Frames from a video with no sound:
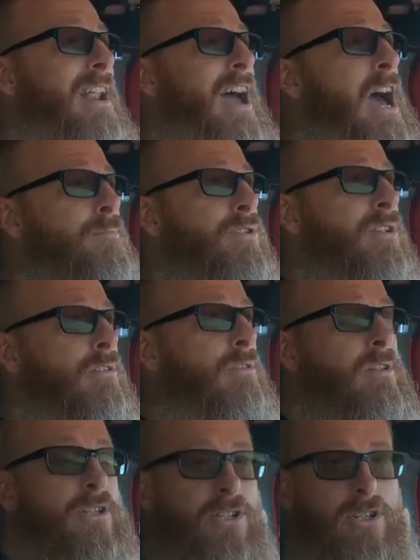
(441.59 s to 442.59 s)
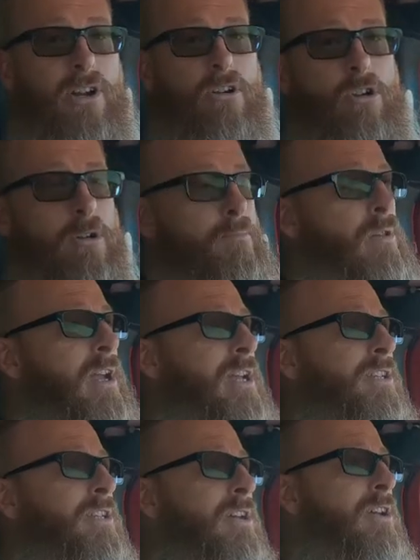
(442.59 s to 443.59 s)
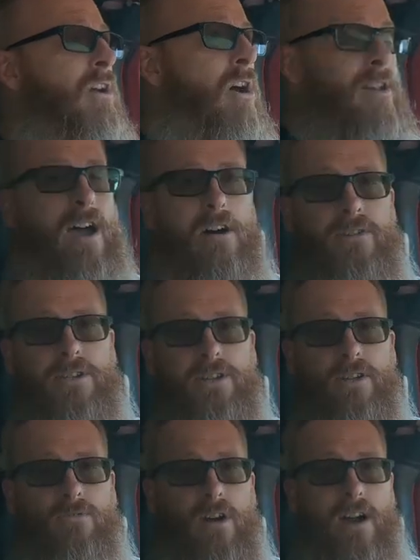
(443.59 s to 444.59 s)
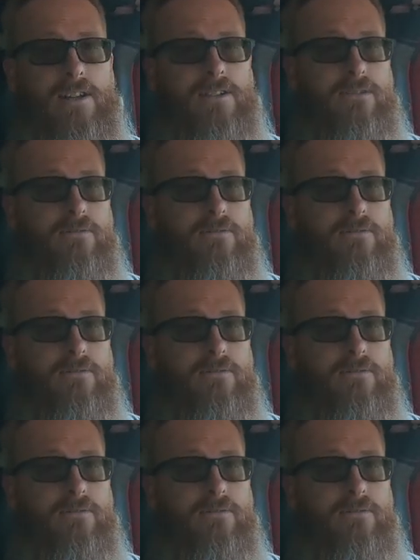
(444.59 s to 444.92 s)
absolutely zero complaints on how this thing rides.